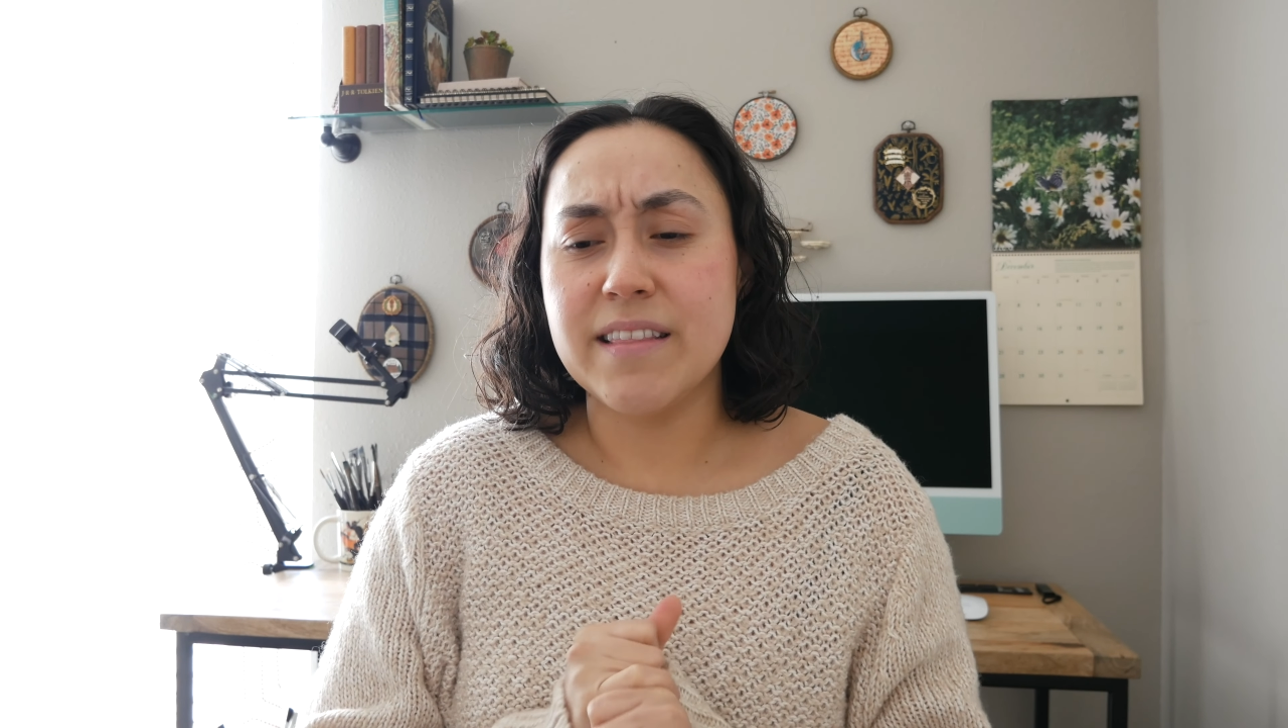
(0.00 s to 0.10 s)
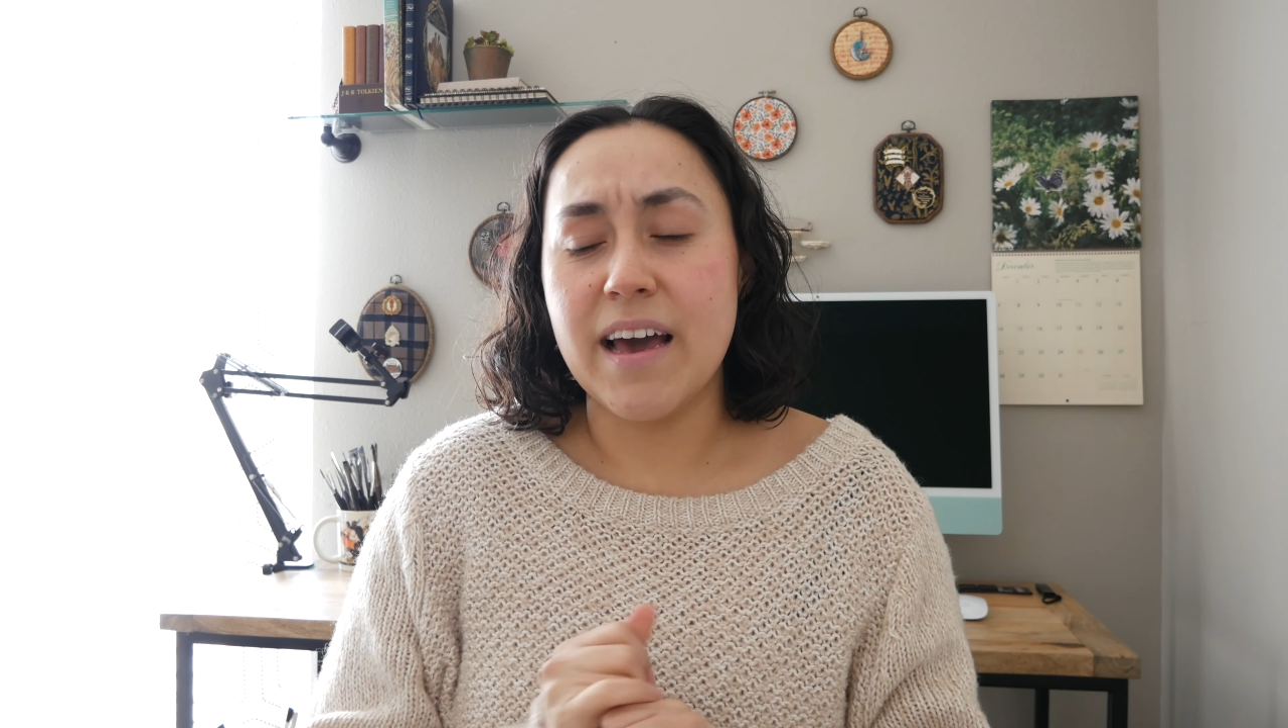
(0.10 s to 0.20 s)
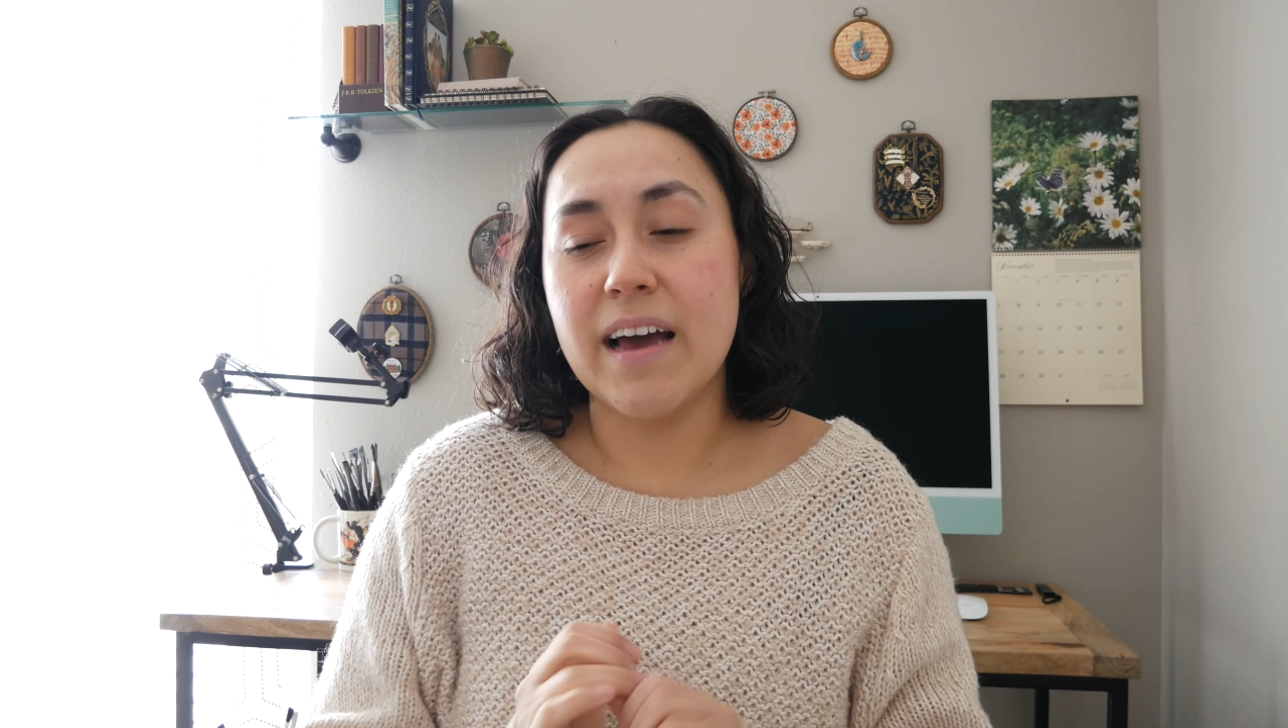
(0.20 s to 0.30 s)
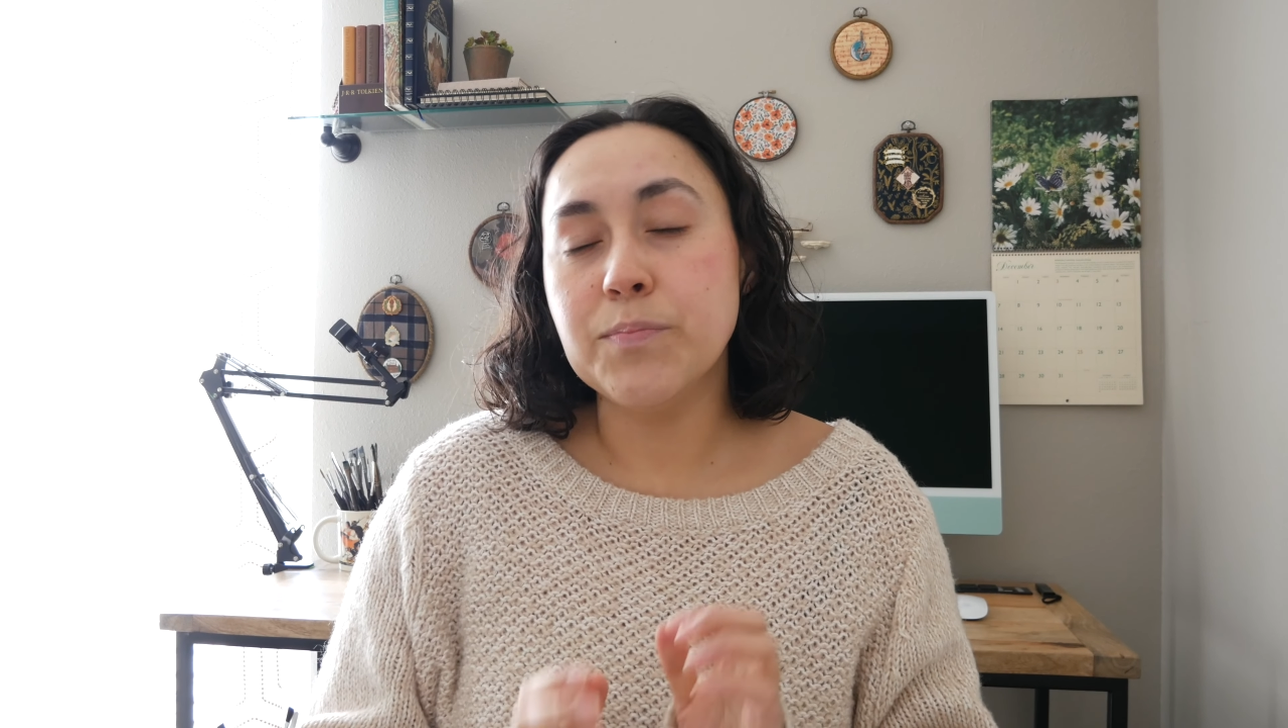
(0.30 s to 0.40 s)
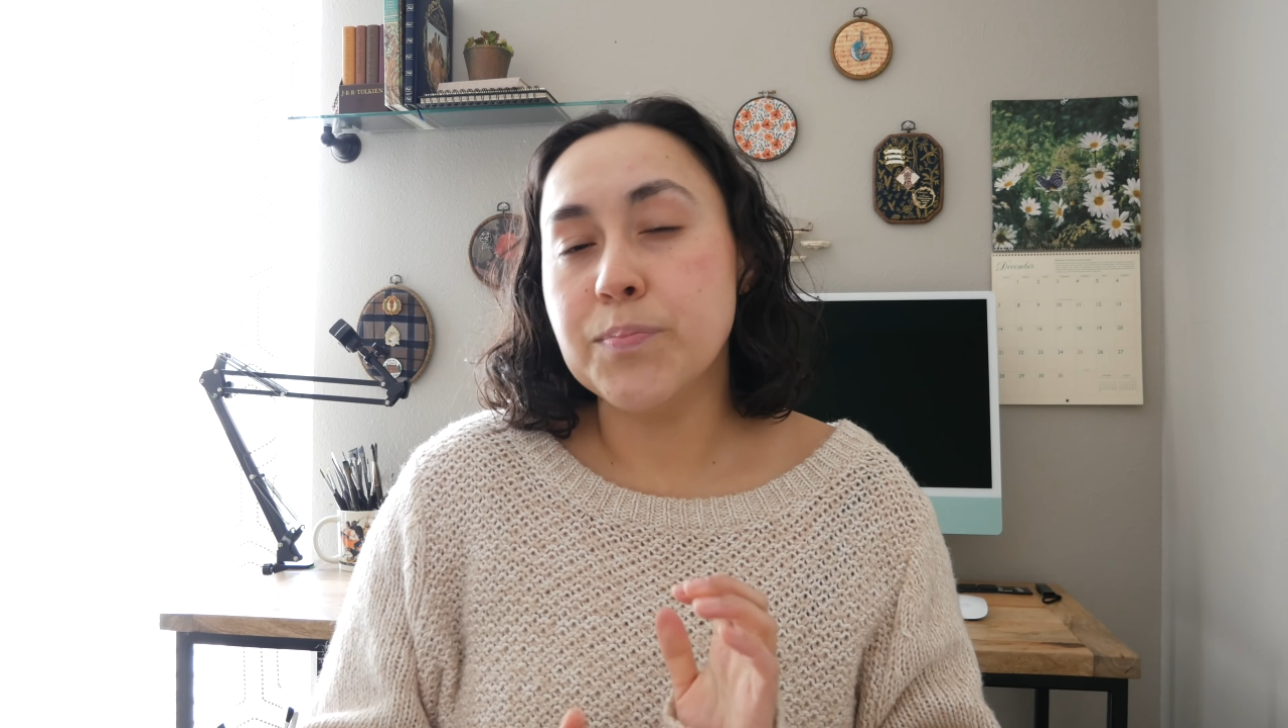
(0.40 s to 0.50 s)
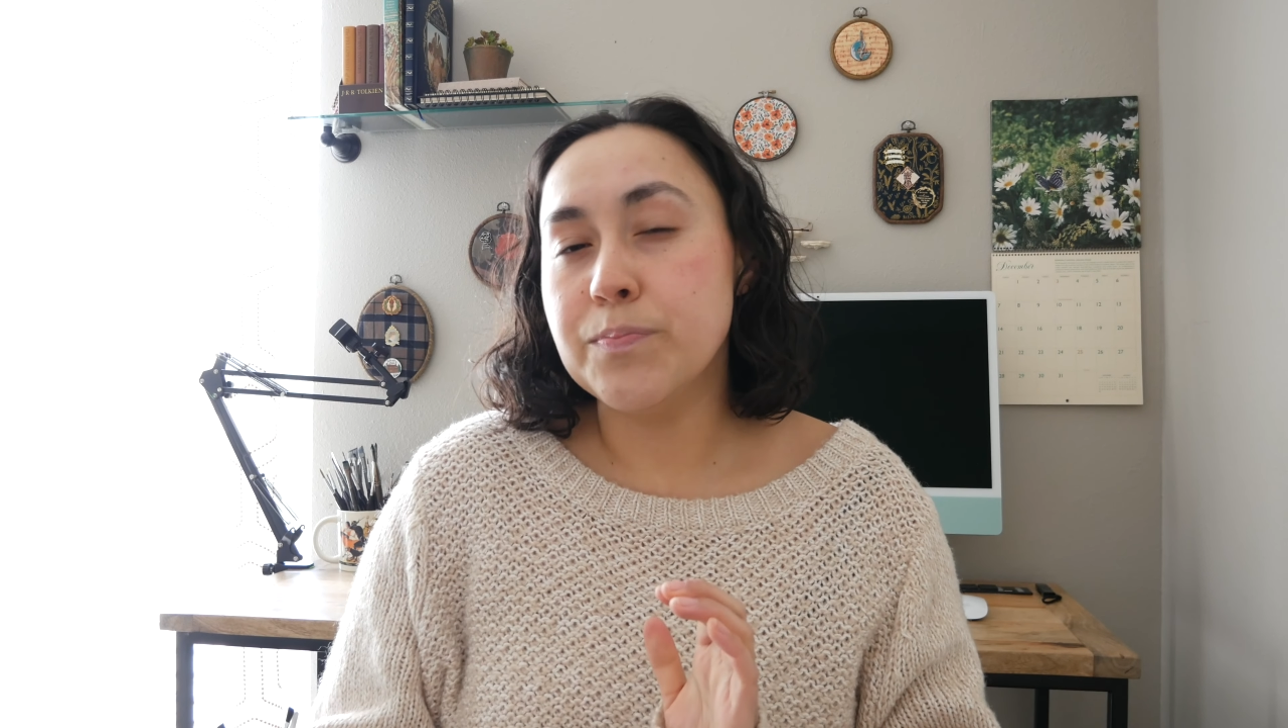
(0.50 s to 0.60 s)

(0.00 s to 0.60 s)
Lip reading: that